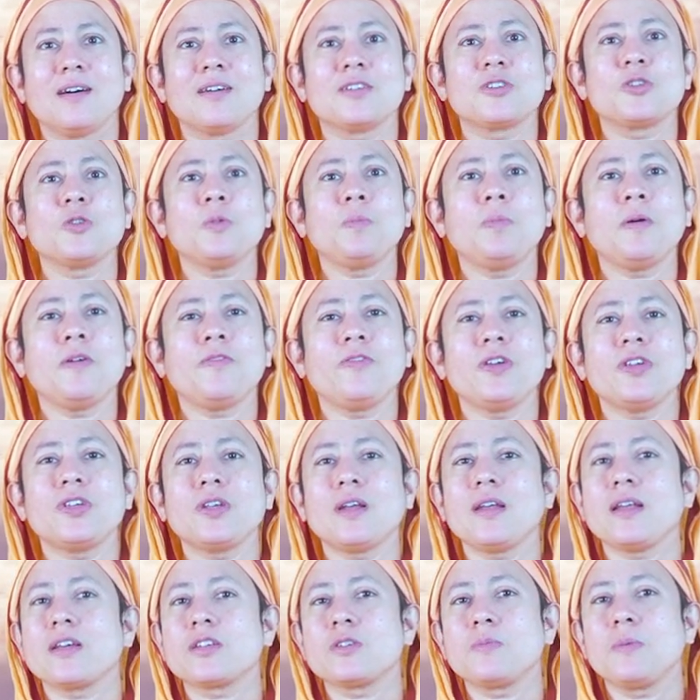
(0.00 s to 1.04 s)

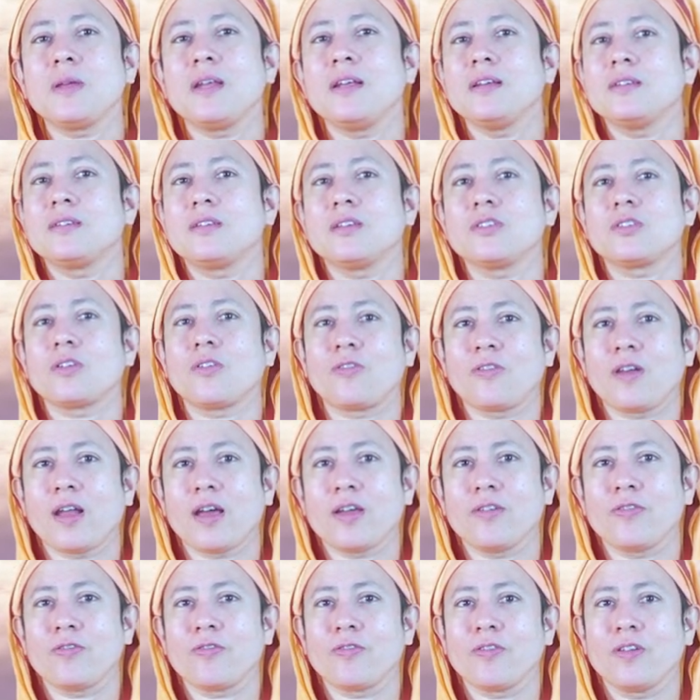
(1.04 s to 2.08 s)
superficial experiences of
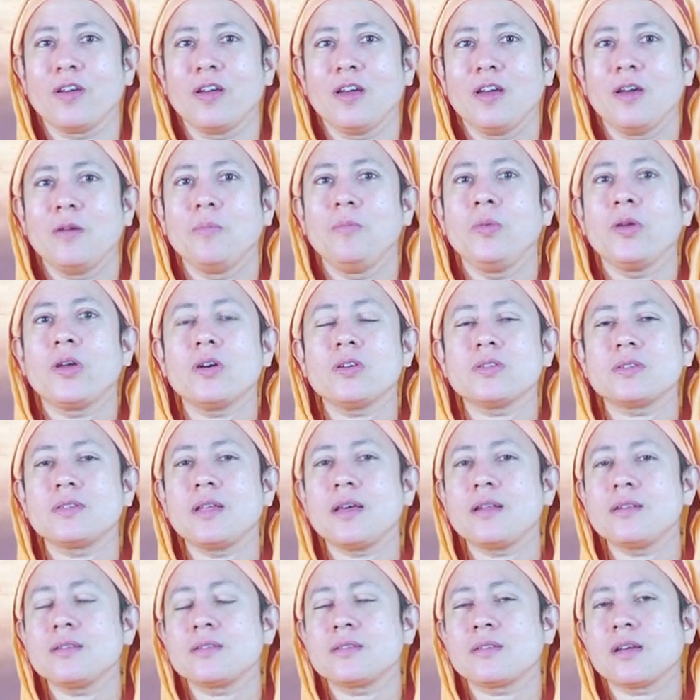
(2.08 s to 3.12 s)
life, because
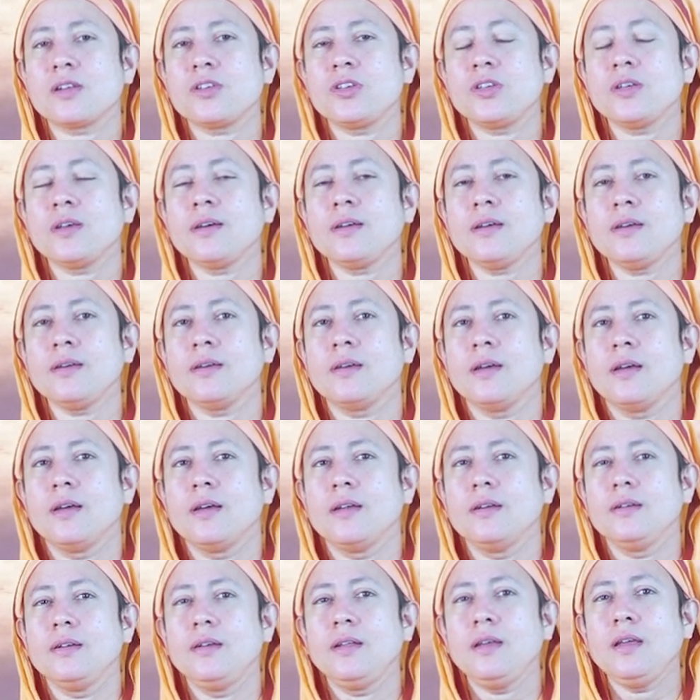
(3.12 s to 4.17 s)
there is such a
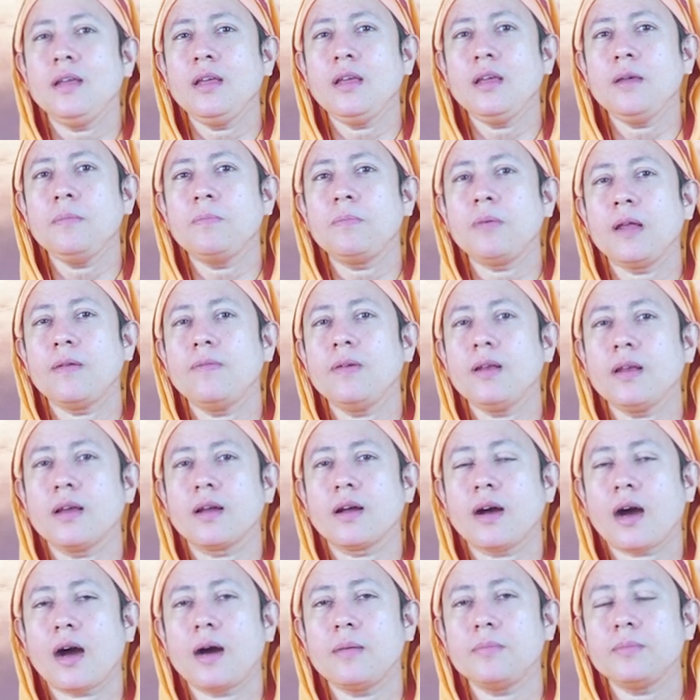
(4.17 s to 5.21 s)
deep level
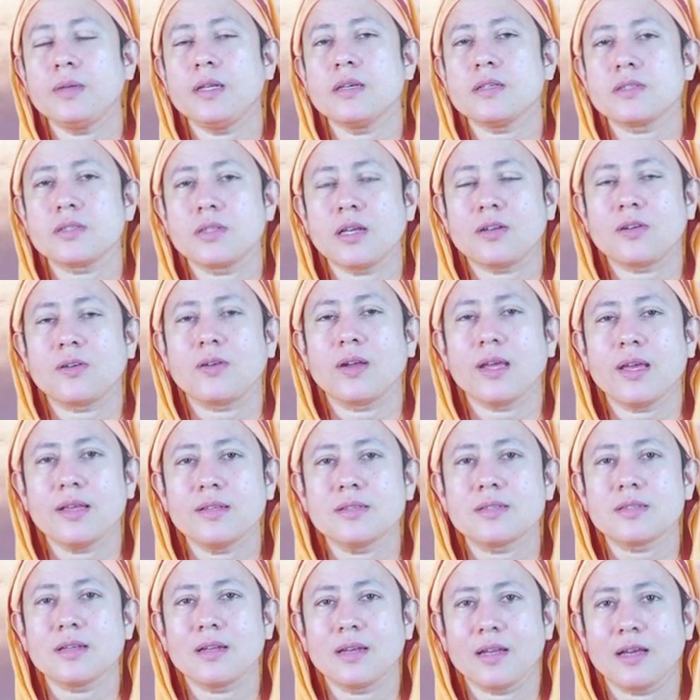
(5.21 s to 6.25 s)
calmness that
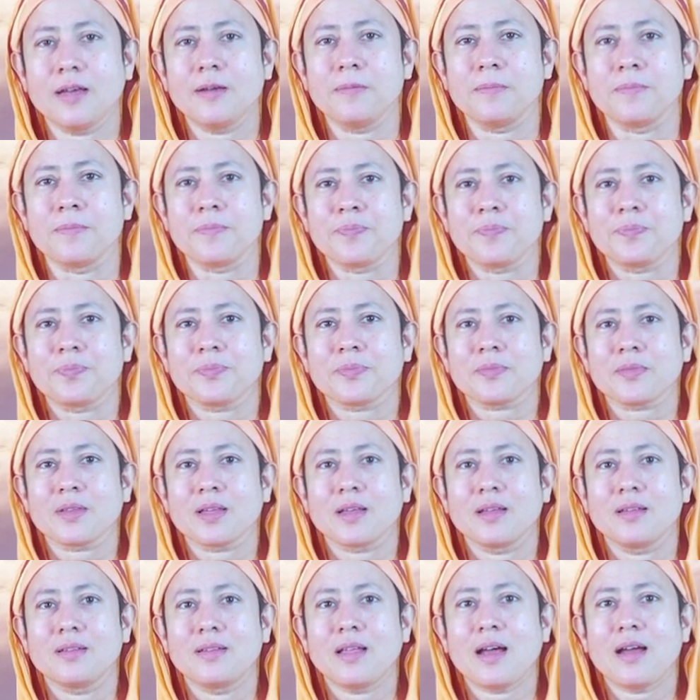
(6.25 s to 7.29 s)
reigns in him
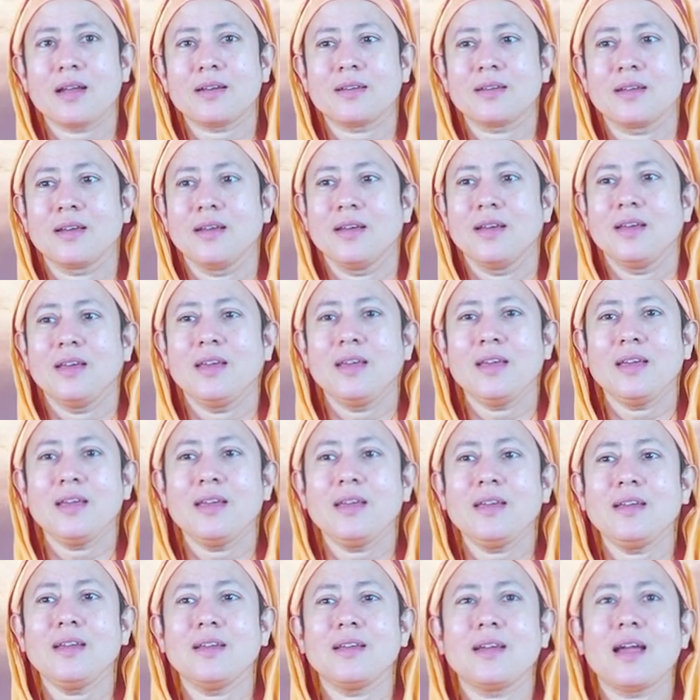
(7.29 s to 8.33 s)
that
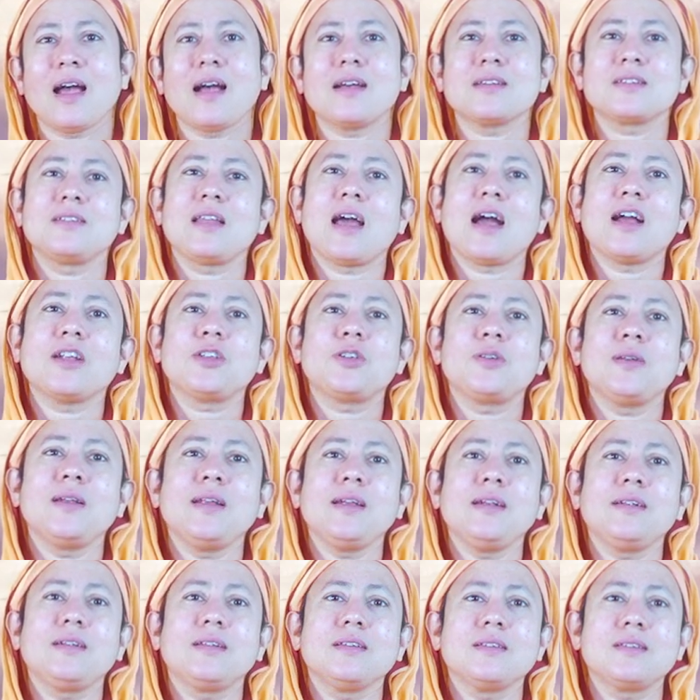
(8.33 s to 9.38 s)
he has
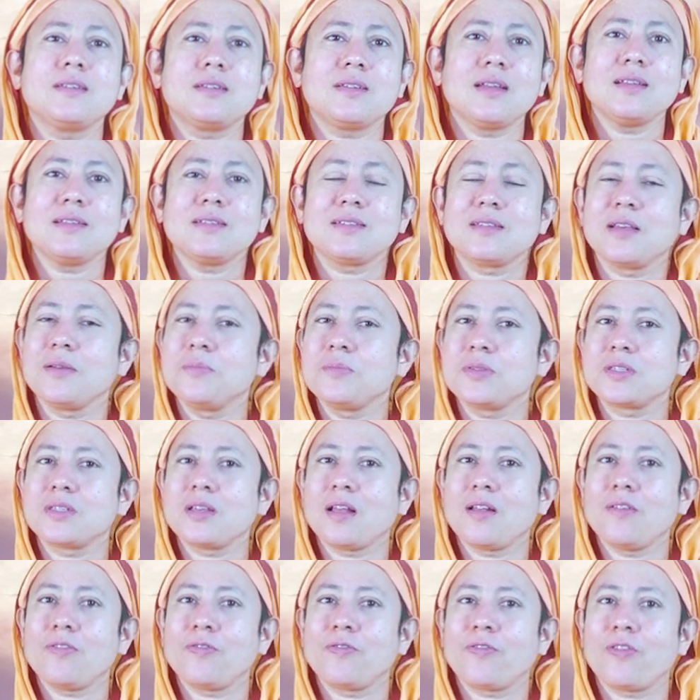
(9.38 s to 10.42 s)
naturally distanced
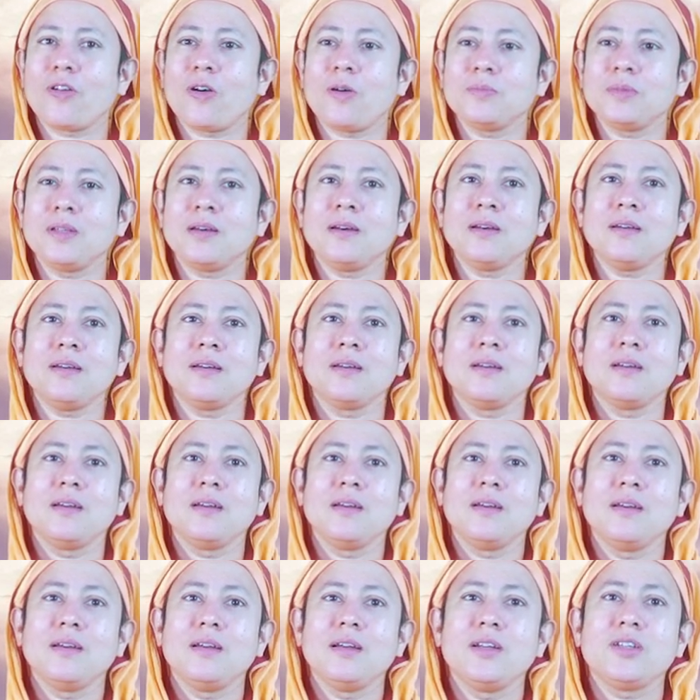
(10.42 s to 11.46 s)
himself from the
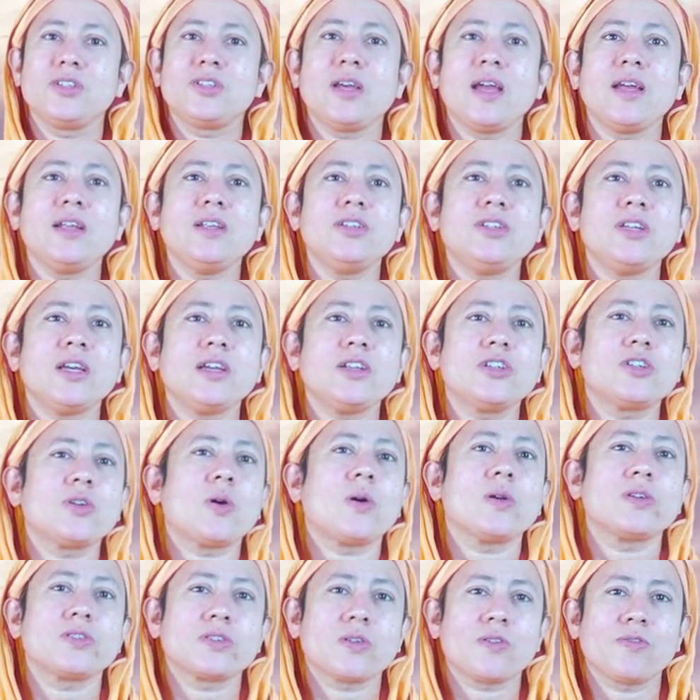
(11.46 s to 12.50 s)
changing
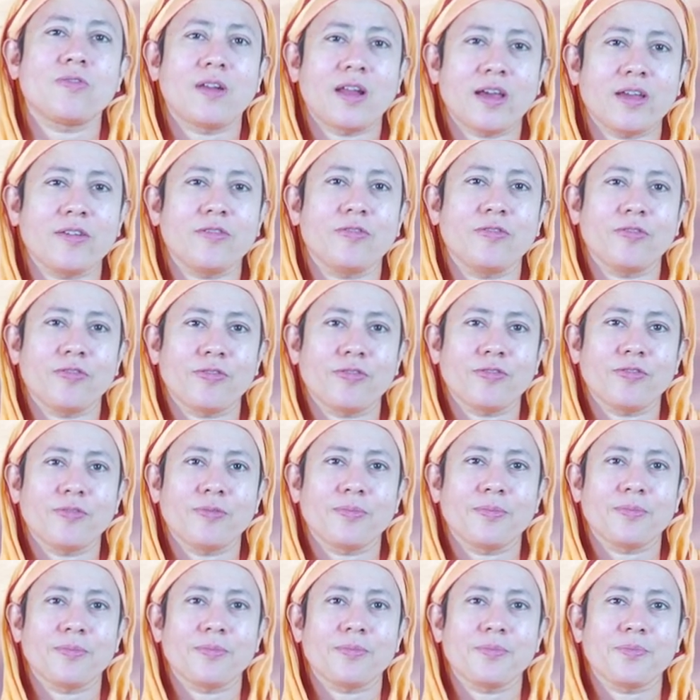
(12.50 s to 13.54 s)
joys of life,
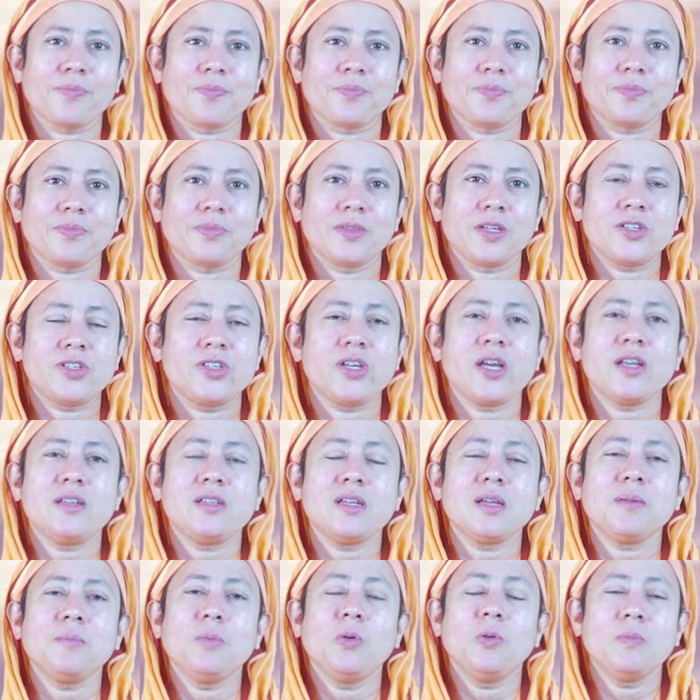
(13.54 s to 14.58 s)
the
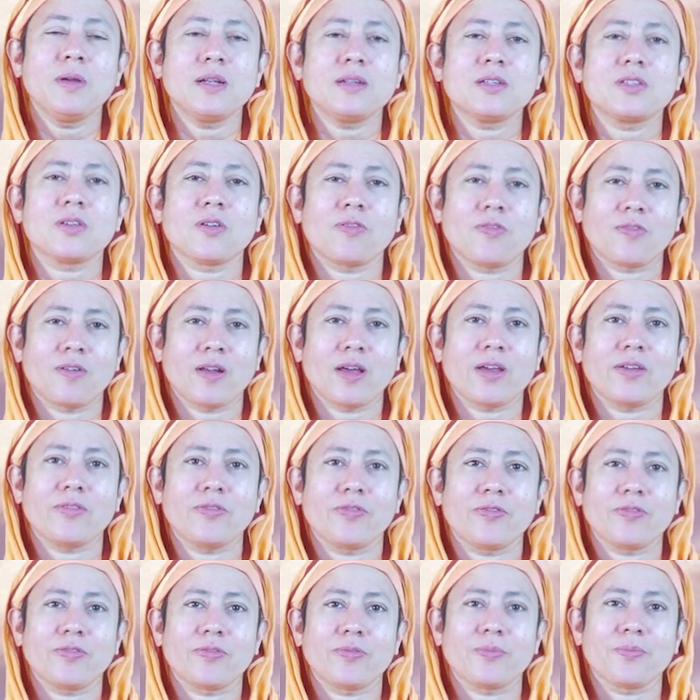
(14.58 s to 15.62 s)
changing movements of
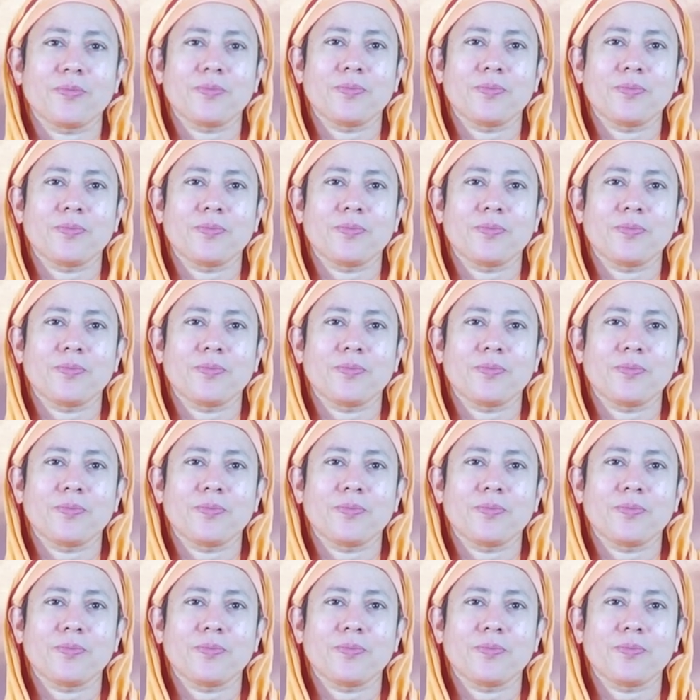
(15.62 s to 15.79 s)
life.